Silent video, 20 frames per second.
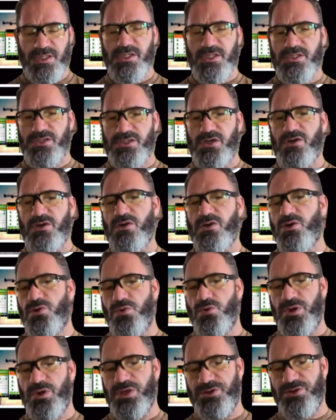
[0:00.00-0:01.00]
So
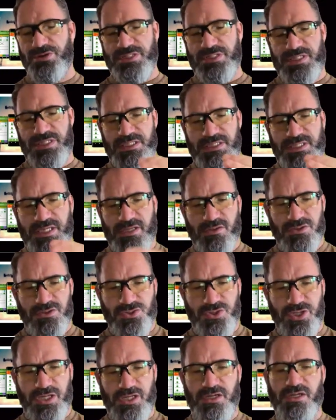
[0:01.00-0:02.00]
whether it's a single
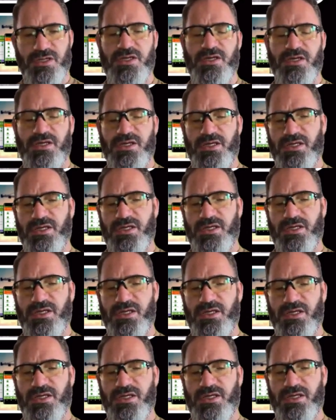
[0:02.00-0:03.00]
screen in
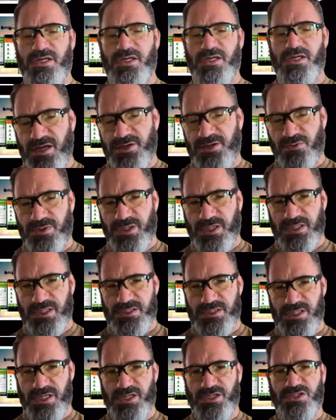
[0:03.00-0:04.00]
terms of a tiny
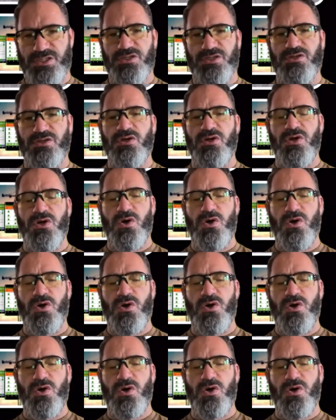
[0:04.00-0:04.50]
organization